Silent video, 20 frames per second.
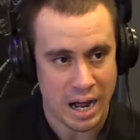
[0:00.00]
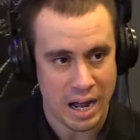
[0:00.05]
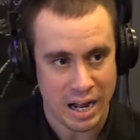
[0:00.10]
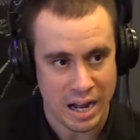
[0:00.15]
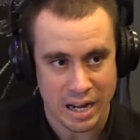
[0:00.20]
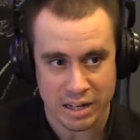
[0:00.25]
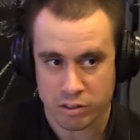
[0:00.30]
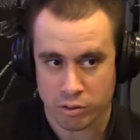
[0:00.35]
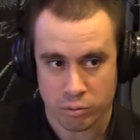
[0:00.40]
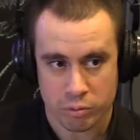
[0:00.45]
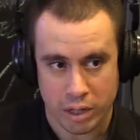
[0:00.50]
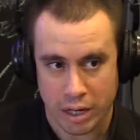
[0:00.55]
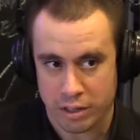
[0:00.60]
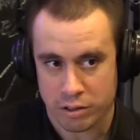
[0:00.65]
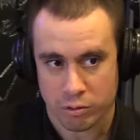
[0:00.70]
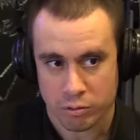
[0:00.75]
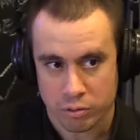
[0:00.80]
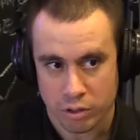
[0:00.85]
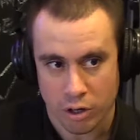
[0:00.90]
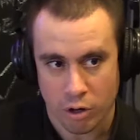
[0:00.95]
I
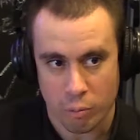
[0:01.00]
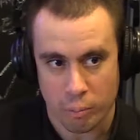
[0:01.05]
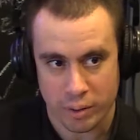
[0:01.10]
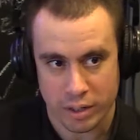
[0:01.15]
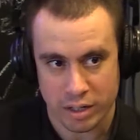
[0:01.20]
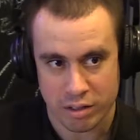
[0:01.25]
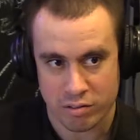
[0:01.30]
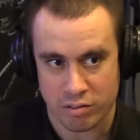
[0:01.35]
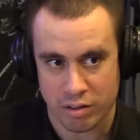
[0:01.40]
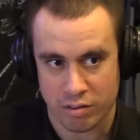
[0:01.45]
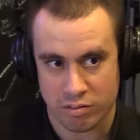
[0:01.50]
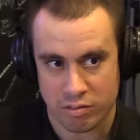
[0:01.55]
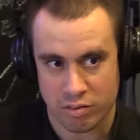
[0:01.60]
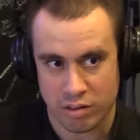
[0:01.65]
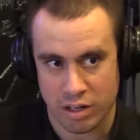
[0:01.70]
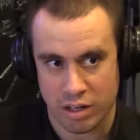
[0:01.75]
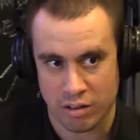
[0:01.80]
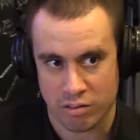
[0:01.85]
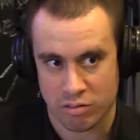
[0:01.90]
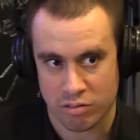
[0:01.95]
don't know. But
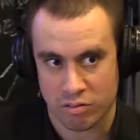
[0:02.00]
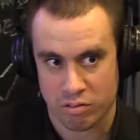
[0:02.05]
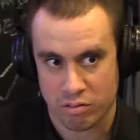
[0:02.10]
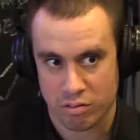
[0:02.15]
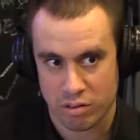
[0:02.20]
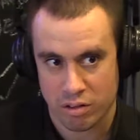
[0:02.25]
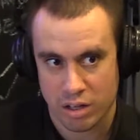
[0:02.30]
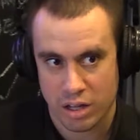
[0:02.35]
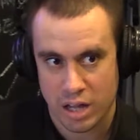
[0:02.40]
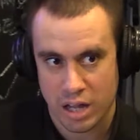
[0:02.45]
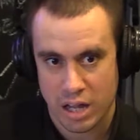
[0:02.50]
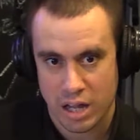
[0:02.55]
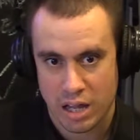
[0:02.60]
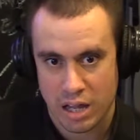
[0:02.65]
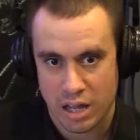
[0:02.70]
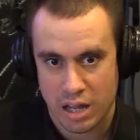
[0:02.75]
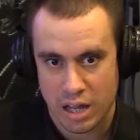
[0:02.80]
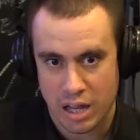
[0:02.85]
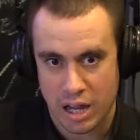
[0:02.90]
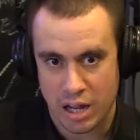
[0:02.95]
it's
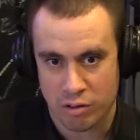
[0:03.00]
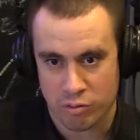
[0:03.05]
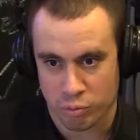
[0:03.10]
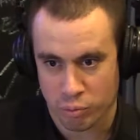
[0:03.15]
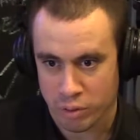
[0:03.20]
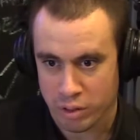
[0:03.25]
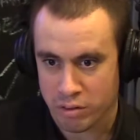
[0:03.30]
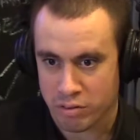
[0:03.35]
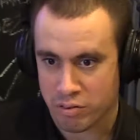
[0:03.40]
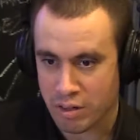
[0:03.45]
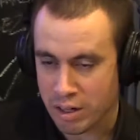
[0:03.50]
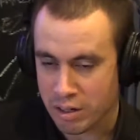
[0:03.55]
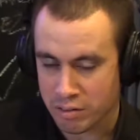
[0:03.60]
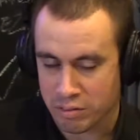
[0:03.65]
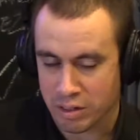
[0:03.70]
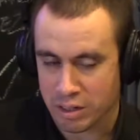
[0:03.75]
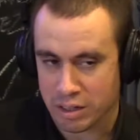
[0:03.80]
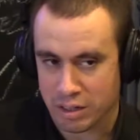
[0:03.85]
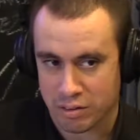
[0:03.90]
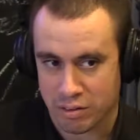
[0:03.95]
really sad to
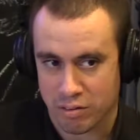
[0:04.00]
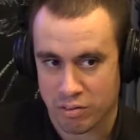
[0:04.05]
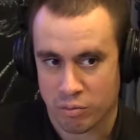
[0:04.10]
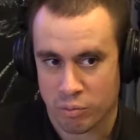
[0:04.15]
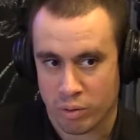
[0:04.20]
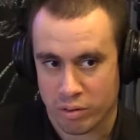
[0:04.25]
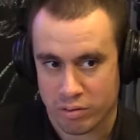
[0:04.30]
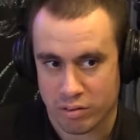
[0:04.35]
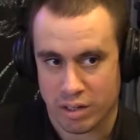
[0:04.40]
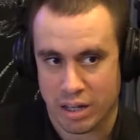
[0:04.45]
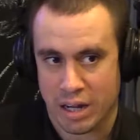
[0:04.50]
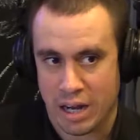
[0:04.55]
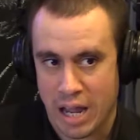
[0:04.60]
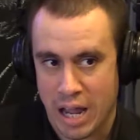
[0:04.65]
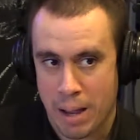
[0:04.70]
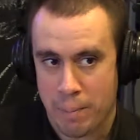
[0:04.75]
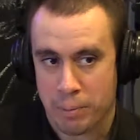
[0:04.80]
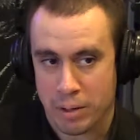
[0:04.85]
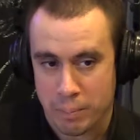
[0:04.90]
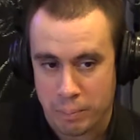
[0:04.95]
think that this is once again
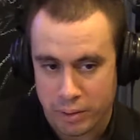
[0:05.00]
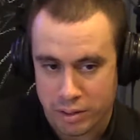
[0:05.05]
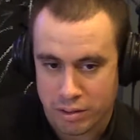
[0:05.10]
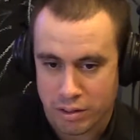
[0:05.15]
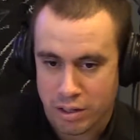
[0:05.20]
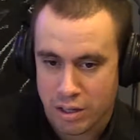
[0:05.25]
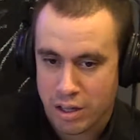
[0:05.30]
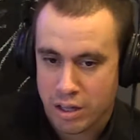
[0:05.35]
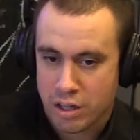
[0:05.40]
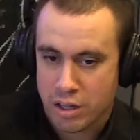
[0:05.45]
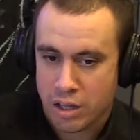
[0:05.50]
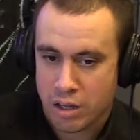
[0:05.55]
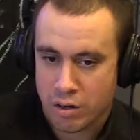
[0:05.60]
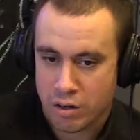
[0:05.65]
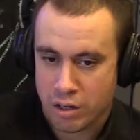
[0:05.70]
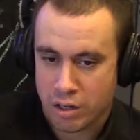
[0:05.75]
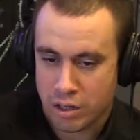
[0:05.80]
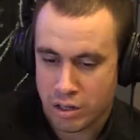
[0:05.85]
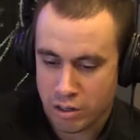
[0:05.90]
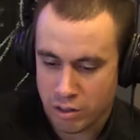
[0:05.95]
happening. But
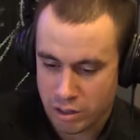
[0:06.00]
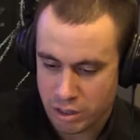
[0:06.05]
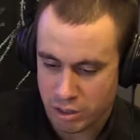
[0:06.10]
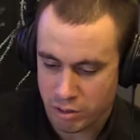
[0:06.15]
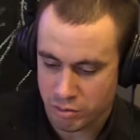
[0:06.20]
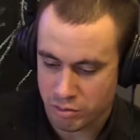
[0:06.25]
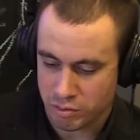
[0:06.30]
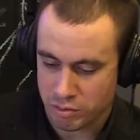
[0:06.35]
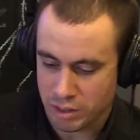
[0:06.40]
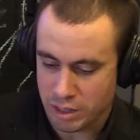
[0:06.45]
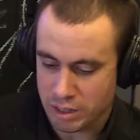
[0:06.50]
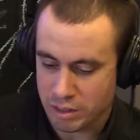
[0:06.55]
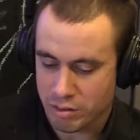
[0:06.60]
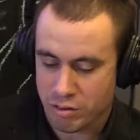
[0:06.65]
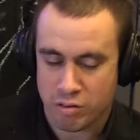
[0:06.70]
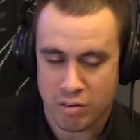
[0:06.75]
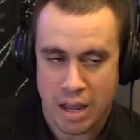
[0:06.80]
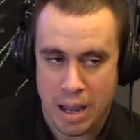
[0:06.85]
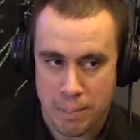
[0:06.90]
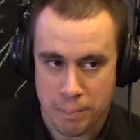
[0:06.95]
here's the thing:
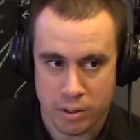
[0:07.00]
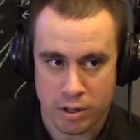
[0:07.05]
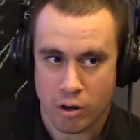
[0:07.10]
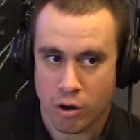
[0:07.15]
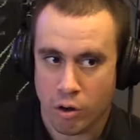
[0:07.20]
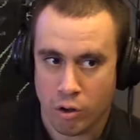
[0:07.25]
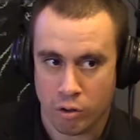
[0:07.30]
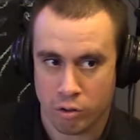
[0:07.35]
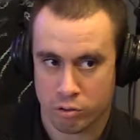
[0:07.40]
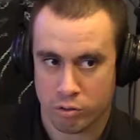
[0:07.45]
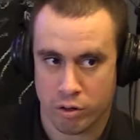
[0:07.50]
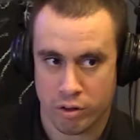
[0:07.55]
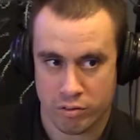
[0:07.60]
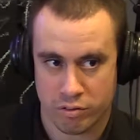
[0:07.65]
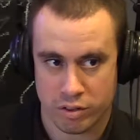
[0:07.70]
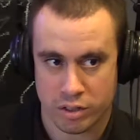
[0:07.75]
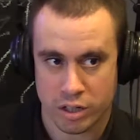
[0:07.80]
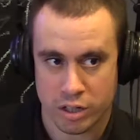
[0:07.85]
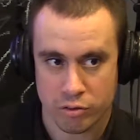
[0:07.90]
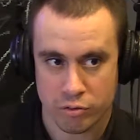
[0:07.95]
this is happening all
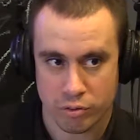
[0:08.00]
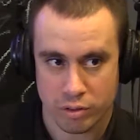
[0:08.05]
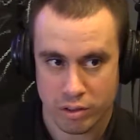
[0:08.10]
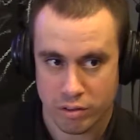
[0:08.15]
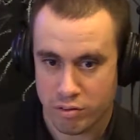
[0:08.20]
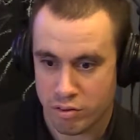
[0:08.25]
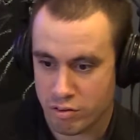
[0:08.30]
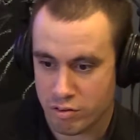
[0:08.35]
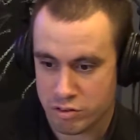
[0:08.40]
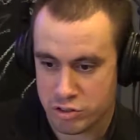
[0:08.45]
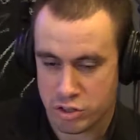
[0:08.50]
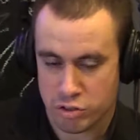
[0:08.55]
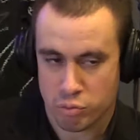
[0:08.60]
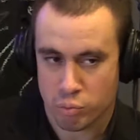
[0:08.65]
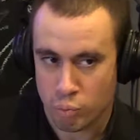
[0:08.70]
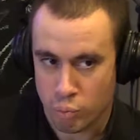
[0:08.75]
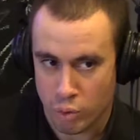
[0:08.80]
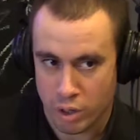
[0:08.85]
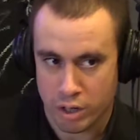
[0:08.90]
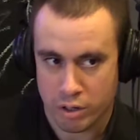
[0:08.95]
across the country. This isn't just
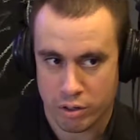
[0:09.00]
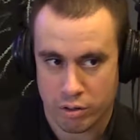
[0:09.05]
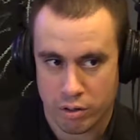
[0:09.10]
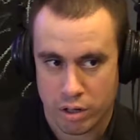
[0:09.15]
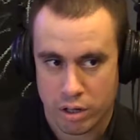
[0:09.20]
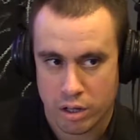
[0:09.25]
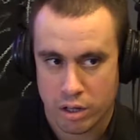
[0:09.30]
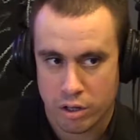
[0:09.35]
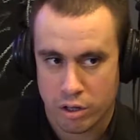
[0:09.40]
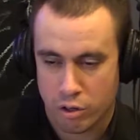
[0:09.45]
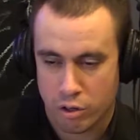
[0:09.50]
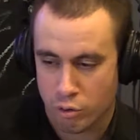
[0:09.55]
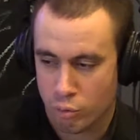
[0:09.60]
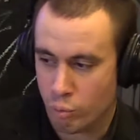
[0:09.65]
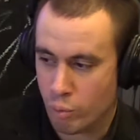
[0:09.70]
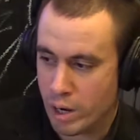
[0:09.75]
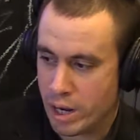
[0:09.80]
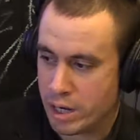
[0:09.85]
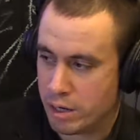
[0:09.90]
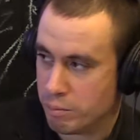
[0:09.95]
one
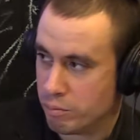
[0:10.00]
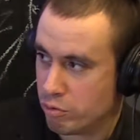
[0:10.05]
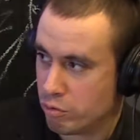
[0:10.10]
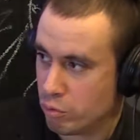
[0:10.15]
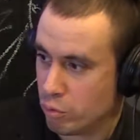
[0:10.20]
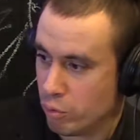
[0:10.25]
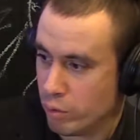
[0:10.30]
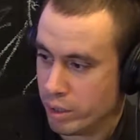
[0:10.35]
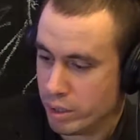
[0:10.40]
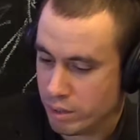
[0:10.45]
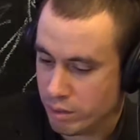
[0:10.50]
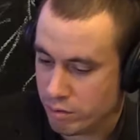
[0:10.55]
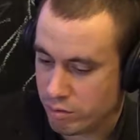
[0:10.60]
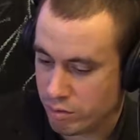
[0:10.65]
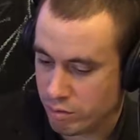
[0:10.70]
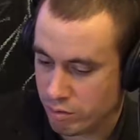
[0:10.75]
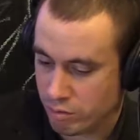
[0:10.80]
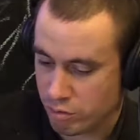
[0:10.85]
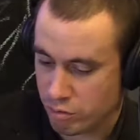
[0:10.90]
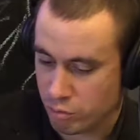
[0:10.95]
random story.
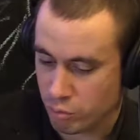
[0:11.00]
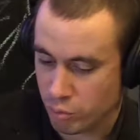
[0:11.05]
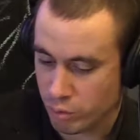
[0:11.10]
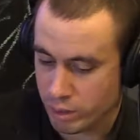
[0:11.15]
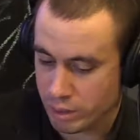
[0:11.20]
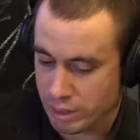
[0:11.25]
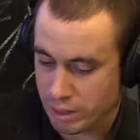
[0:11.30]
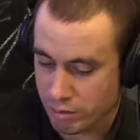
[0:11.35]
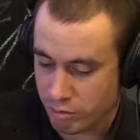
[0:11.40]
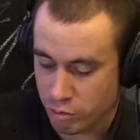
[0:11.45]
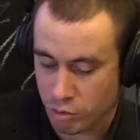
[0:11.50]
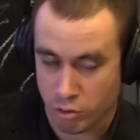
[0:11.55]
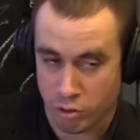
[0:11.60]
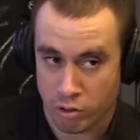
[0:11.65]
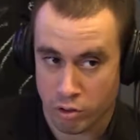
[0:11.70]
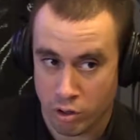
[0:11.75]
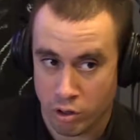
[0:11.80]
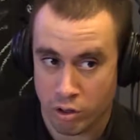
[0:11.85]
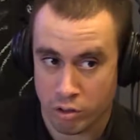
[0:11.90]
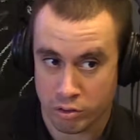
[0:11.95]
This is a story that's
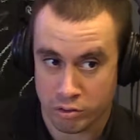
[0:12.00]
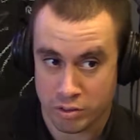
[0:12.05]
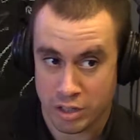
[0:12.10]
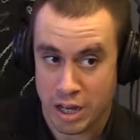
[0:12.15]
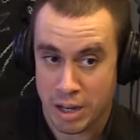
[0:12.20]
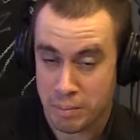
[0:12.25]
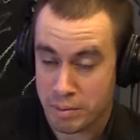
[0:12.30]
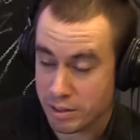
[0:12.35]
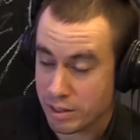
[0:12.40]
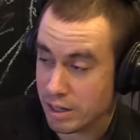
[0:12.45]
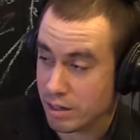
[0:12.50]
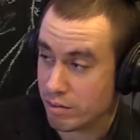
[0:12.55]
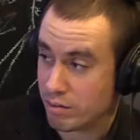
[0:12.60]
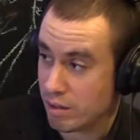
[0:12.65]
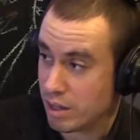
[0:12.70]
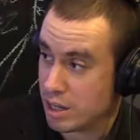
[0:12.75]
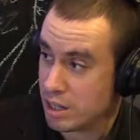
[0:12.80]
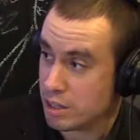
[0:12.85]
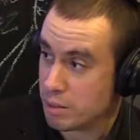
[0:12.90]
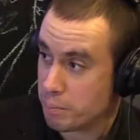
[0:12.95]
heard all the time, and thanks
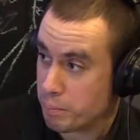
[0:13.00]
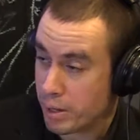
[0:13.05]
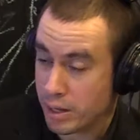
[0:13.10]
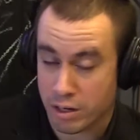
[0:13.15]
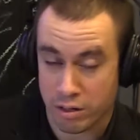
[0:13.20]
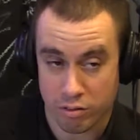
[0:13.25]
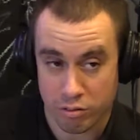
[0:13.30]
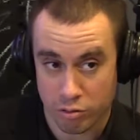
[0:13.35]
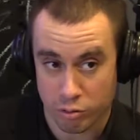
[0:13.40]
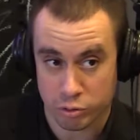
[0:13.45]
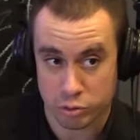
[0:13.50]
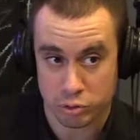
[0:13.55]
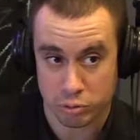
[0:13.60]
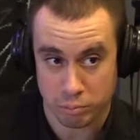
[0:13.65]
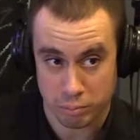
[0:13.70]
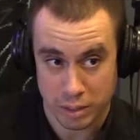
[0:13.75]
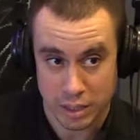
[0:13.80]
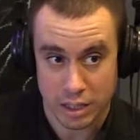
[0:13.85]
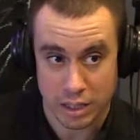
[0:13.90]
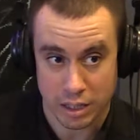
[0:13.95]
to independent social
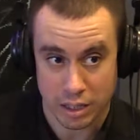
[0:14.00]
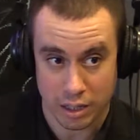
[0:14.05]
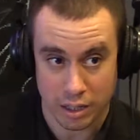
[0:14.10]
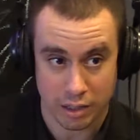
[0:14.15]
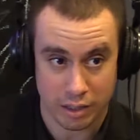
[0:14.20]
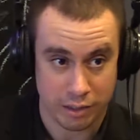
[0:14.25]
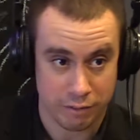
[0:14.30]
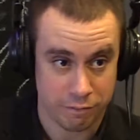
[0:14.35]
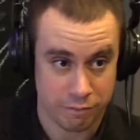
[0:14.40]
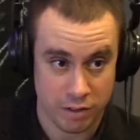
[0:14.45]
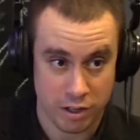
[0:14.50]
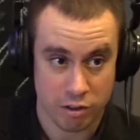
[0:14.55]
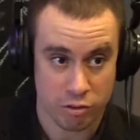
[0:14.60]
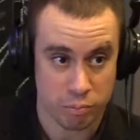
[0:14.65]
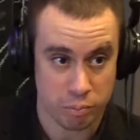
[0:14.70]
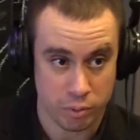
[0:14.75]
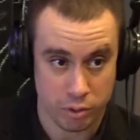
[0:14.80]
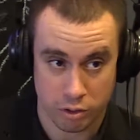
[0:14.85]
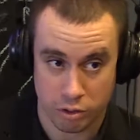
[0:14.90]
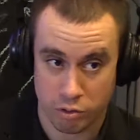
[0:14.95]
media like
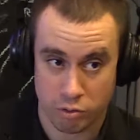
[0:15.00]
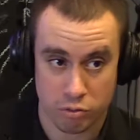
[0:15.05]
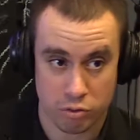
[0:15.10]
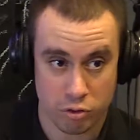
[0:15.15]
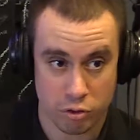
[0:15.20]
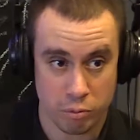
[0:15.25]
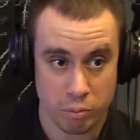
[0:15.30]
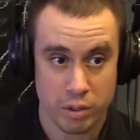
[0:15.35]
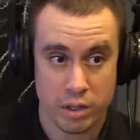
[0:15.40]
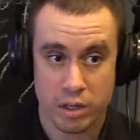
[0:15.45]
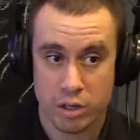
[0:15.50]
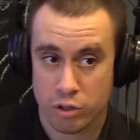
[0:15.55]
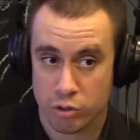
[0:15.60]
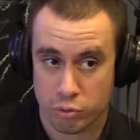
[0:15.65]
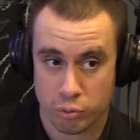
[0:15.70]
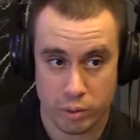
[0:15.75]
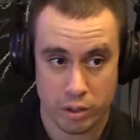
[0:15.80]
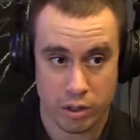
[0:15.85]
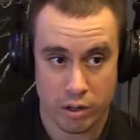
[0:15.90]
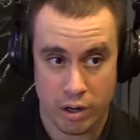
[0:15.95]
Facebook, YouTube,
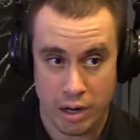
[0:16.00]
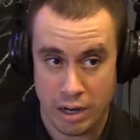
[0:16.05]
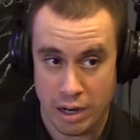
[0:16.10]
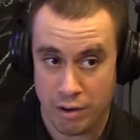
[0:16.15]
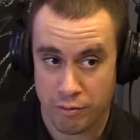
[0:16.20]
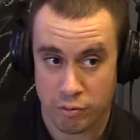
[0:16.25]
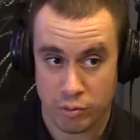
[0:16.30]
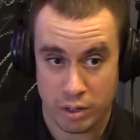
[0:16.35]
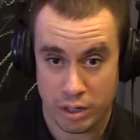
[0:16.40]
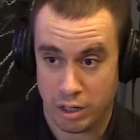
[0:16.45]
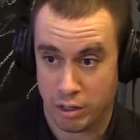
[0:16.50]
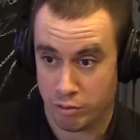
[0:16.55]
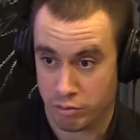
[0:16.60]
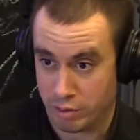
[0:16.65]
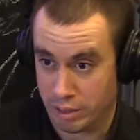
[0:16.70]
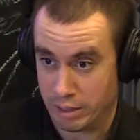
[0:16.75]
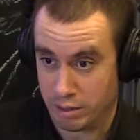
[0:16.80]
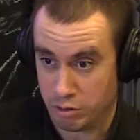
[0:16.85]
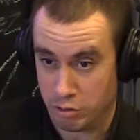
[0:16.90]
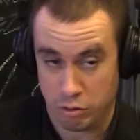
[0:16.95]
Twitter, and everyone
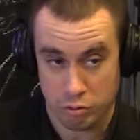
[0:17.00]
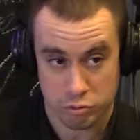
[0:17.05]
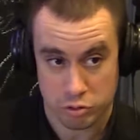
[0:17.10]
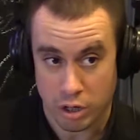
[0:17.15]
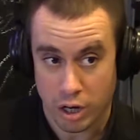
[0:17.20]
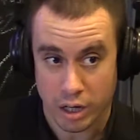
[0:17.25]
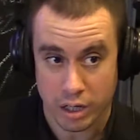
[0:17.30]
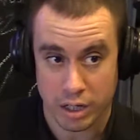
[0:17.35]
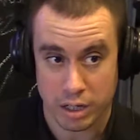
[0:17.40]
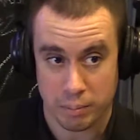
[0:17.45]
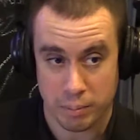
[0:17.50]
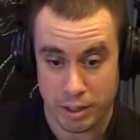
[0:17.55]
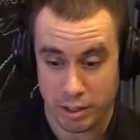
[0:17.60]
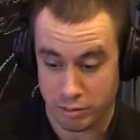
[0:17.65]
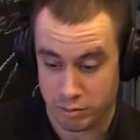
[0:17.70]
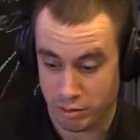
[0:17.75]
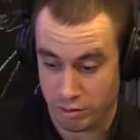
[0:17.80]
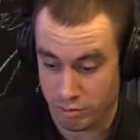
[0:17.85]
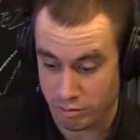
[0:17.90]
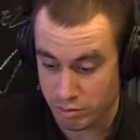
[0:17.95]
else, talking
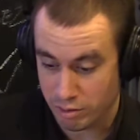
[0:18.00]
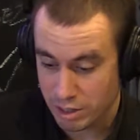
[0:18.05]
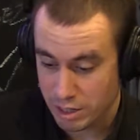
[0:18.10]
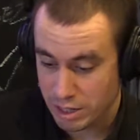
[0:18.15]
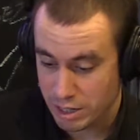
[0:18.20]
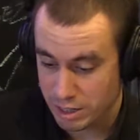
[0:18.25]
about this.